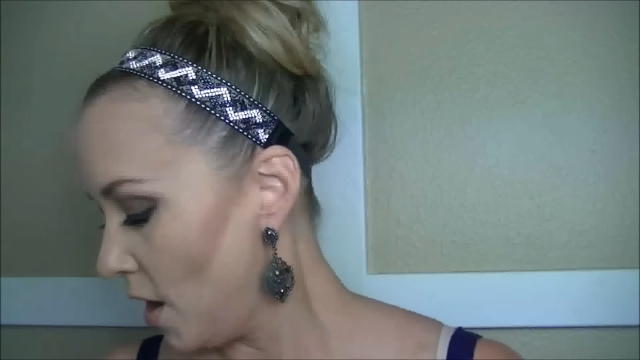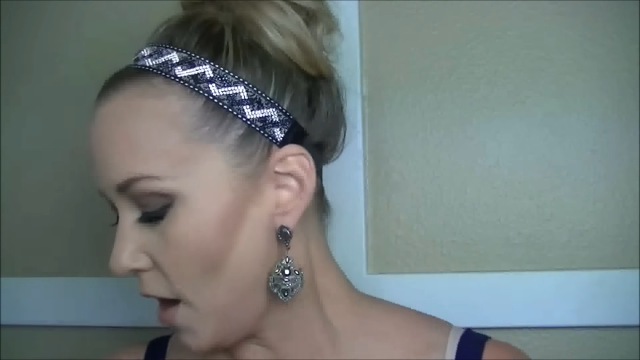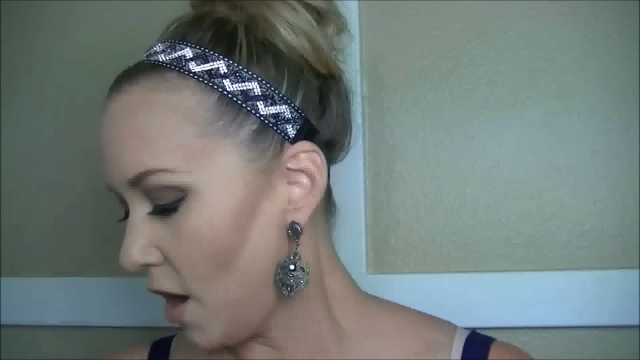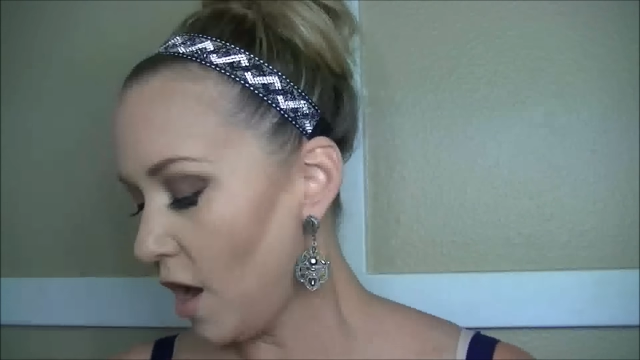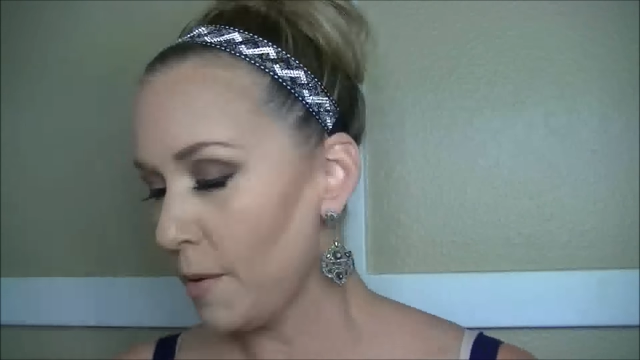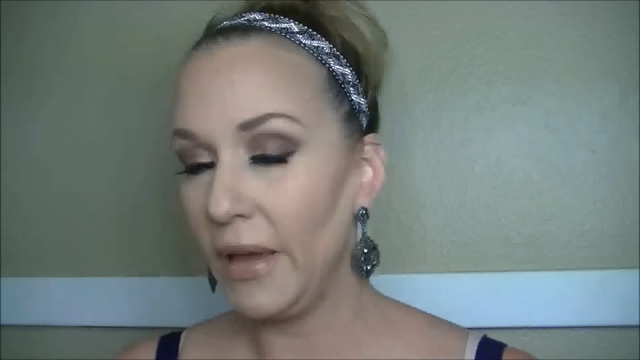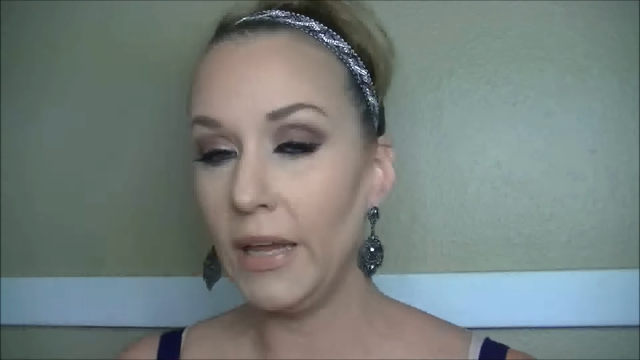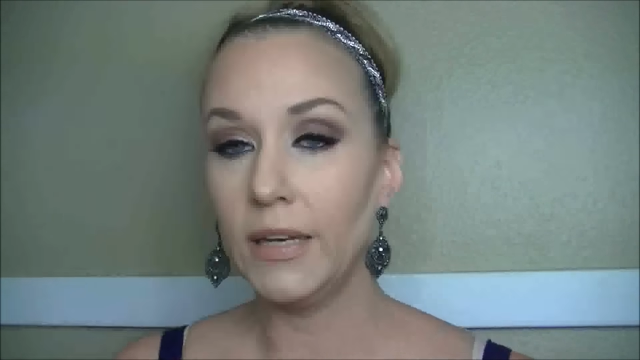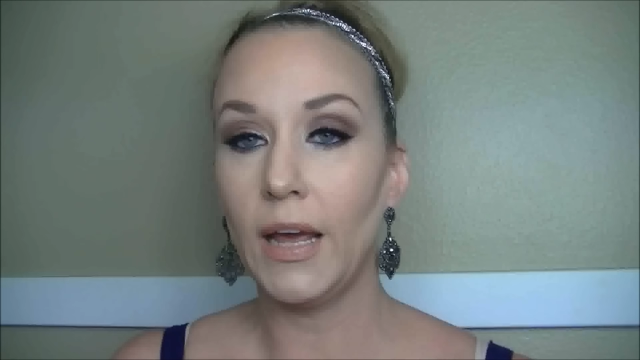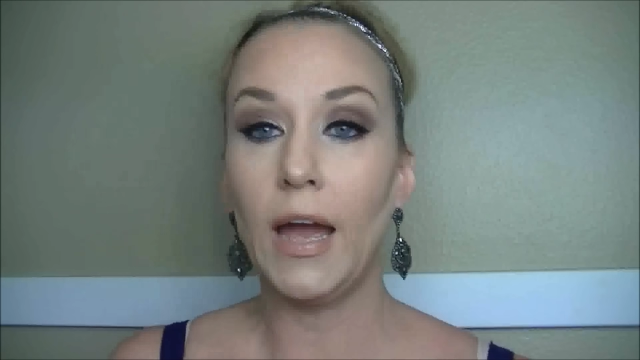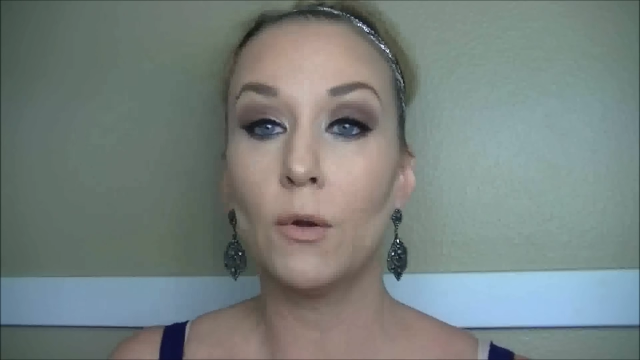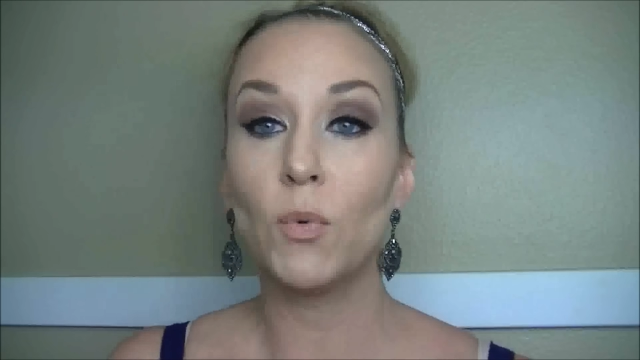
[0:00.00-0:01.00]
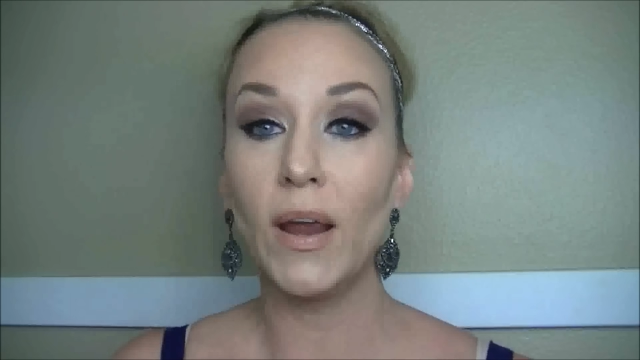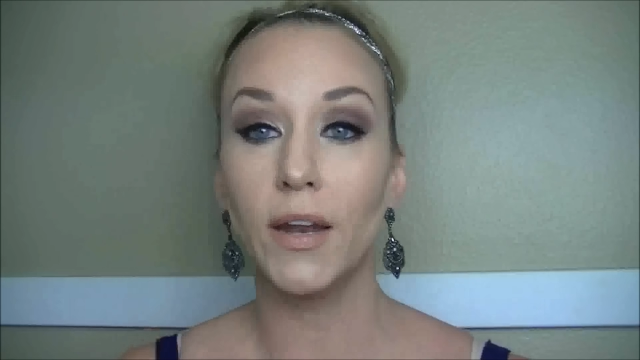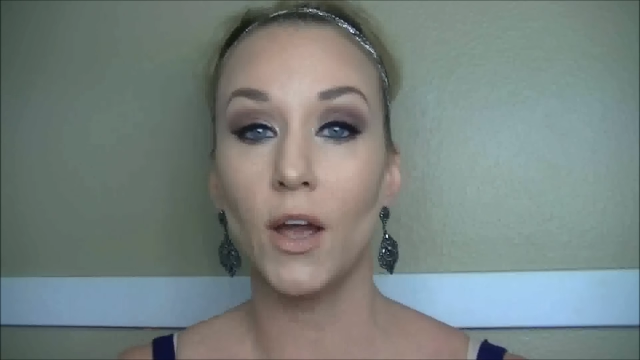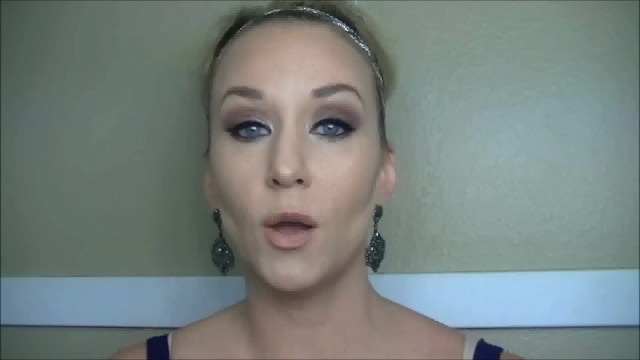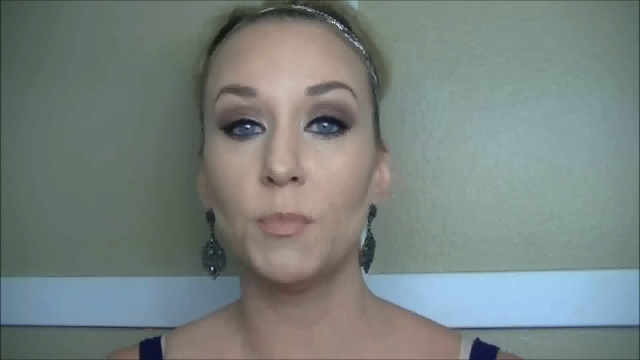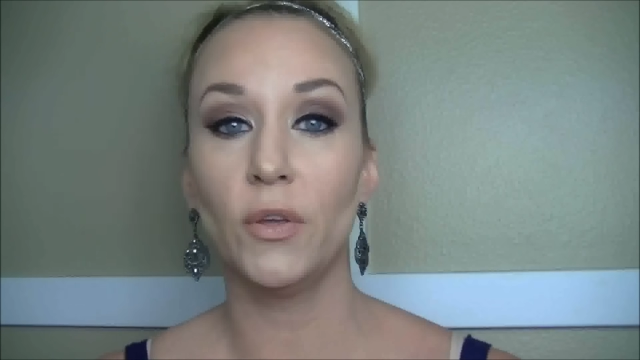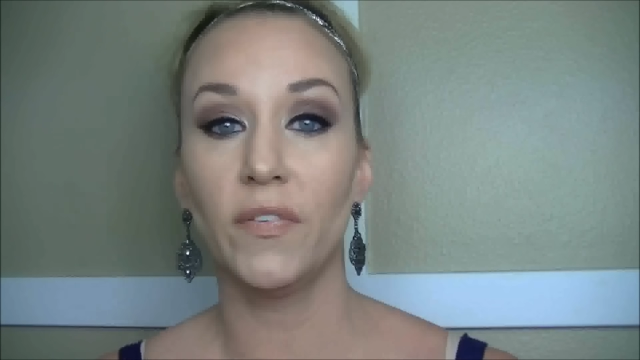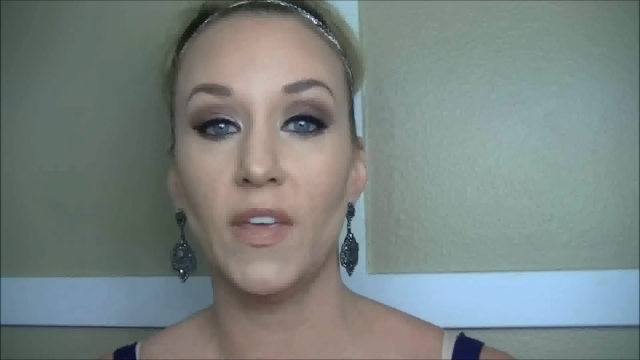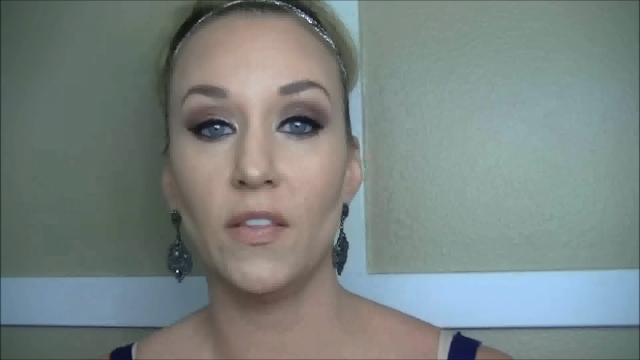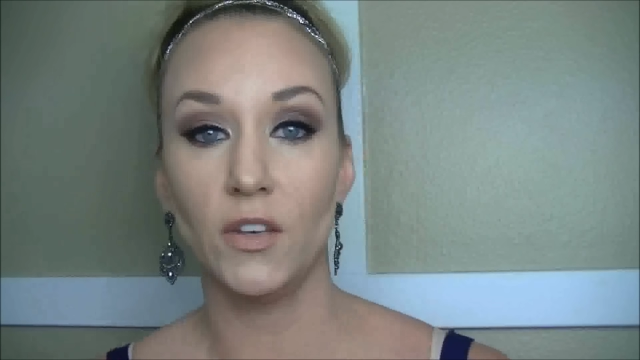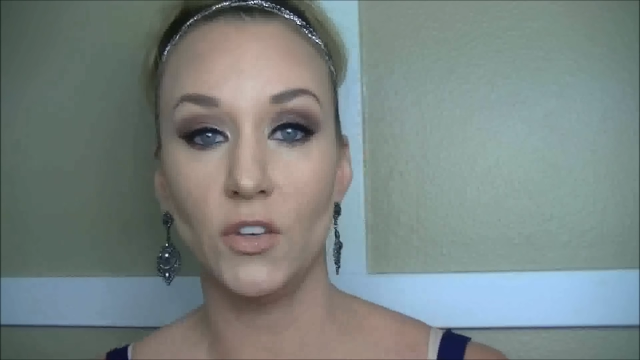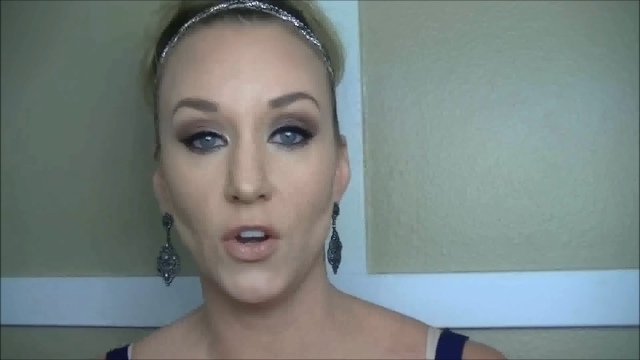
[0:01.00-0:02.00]
Right now I'm using
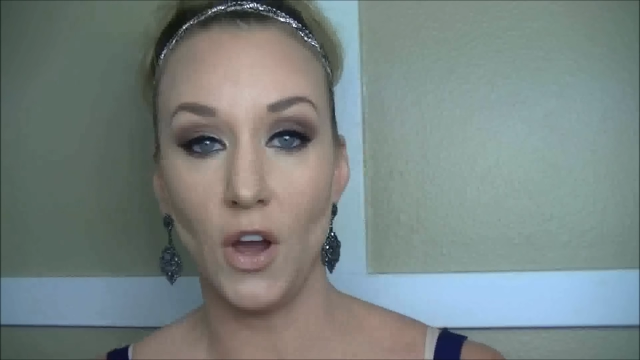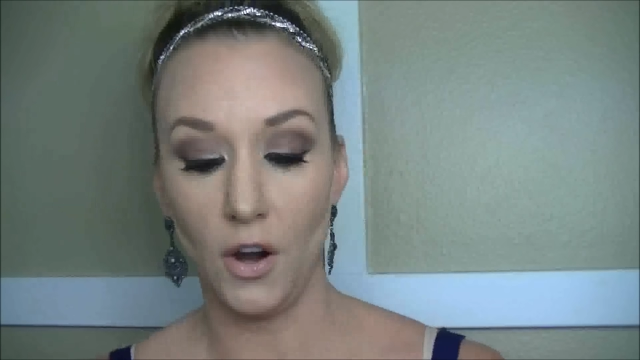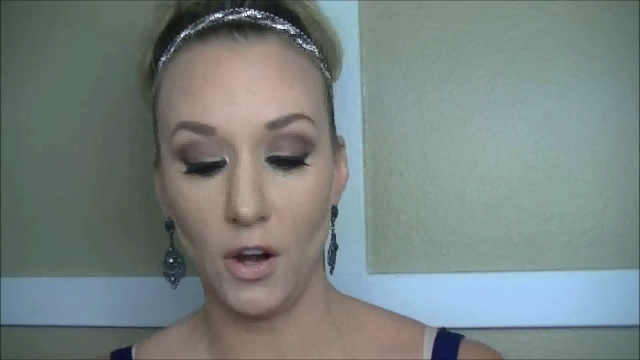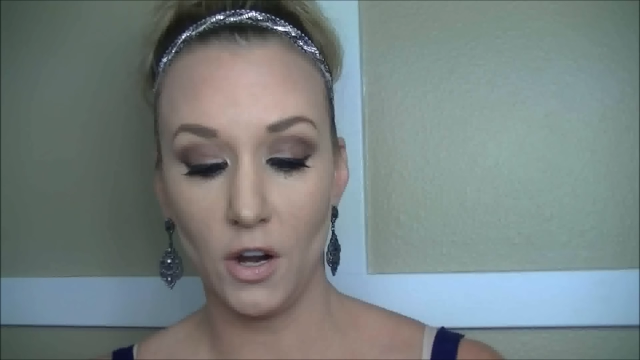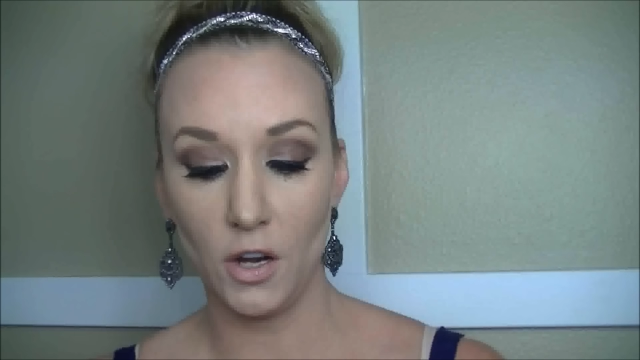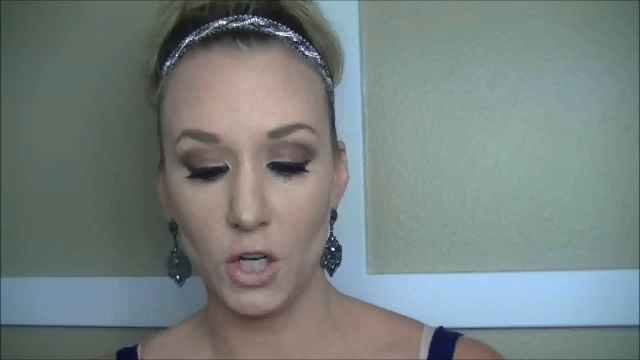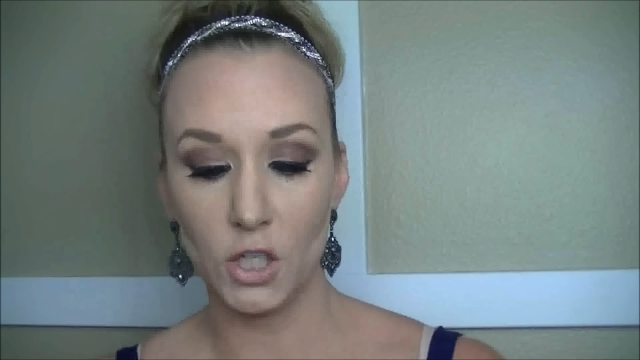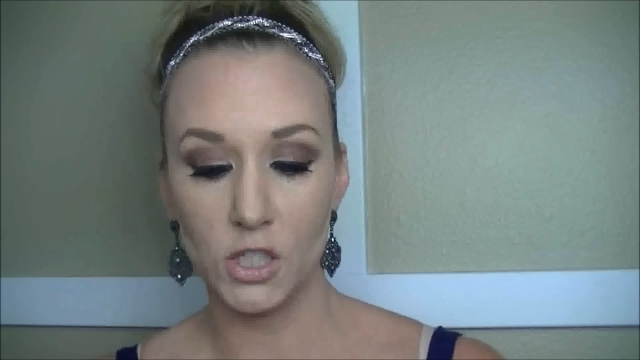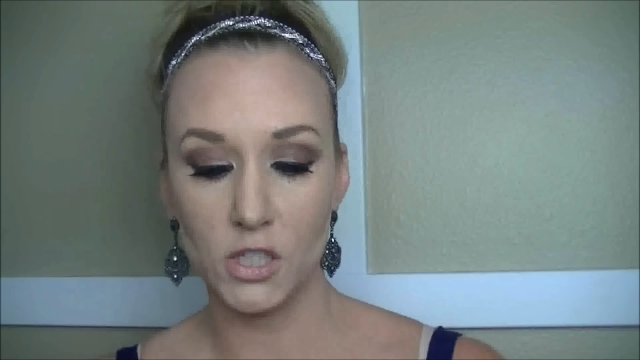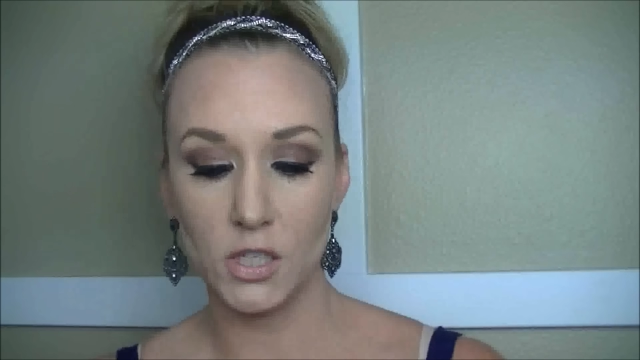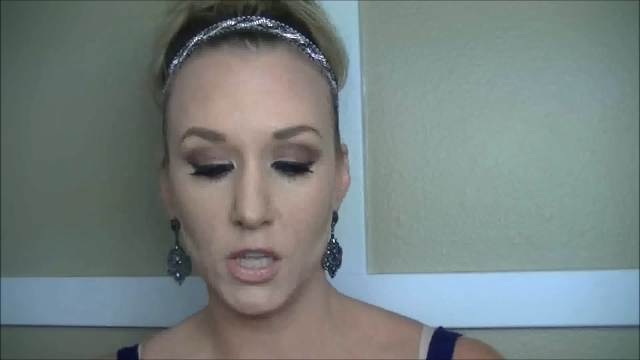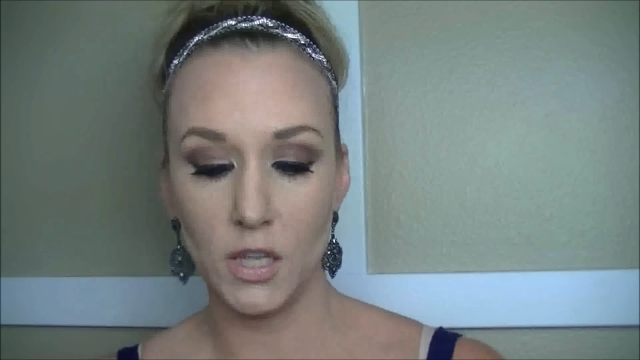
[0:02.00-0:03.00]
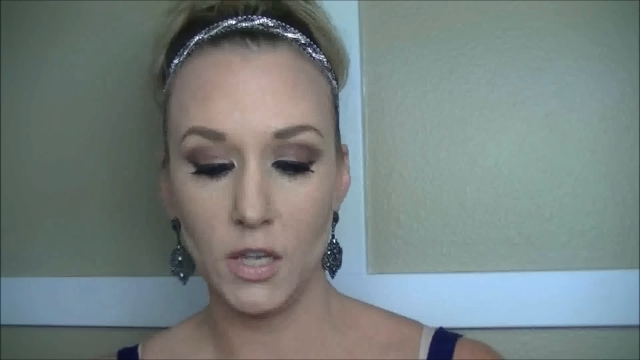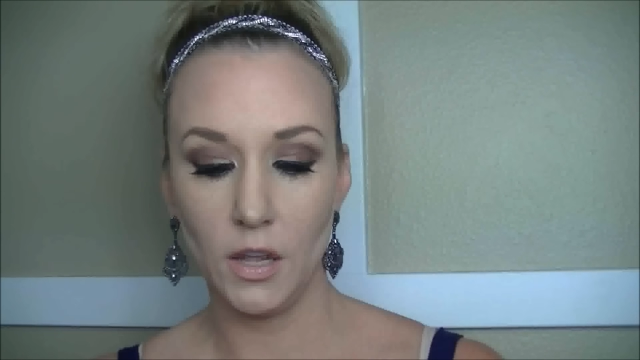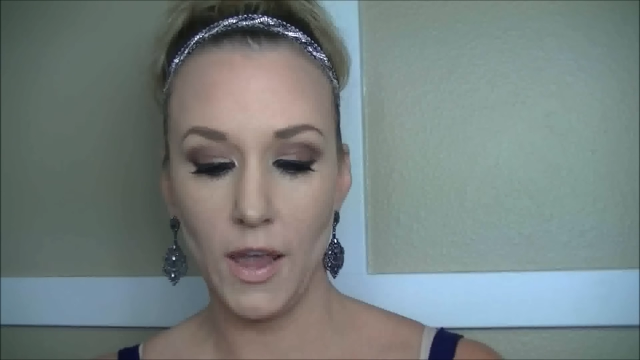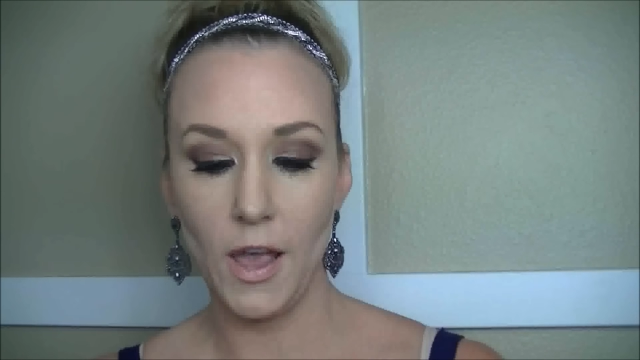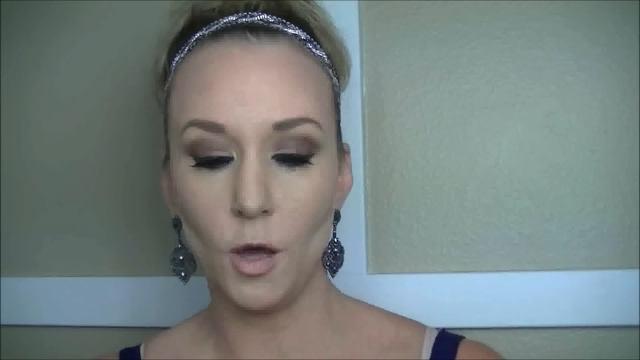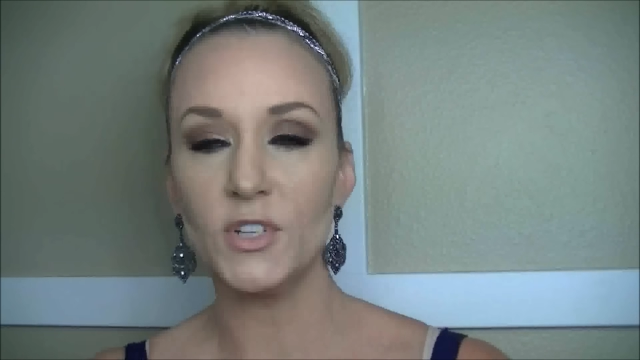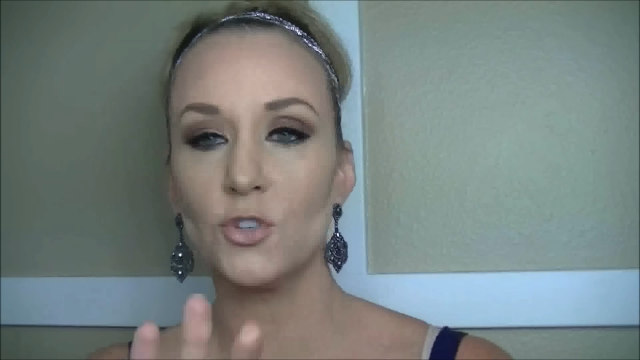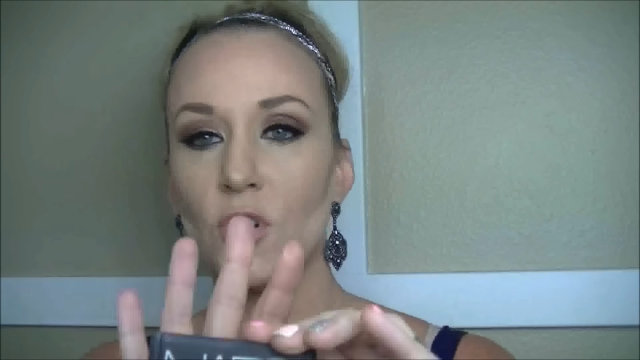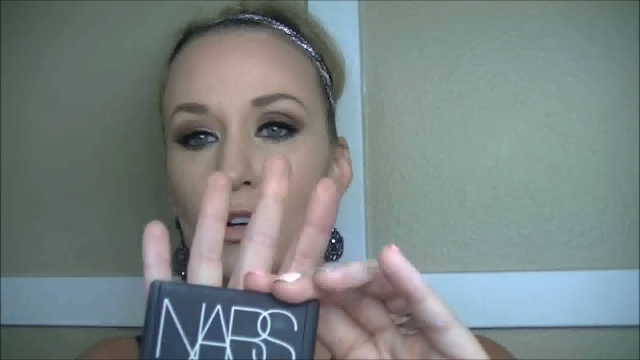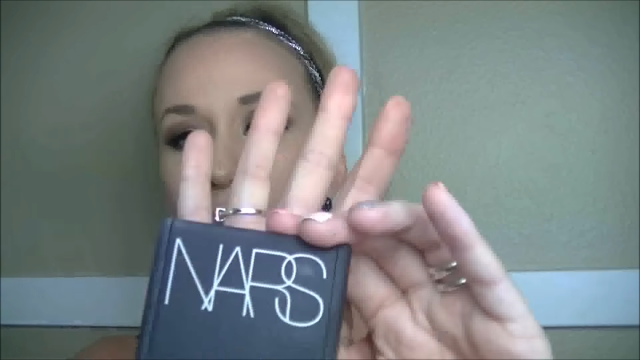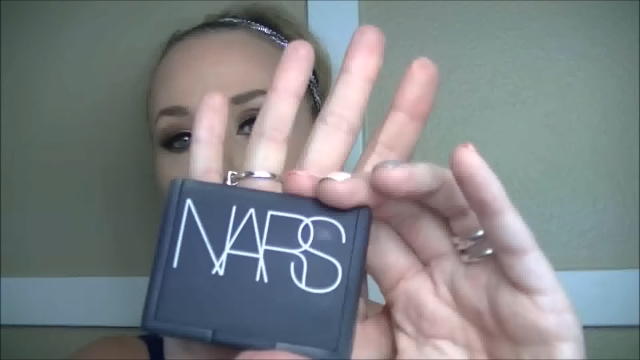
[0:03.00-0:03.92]
the NARS Albatross.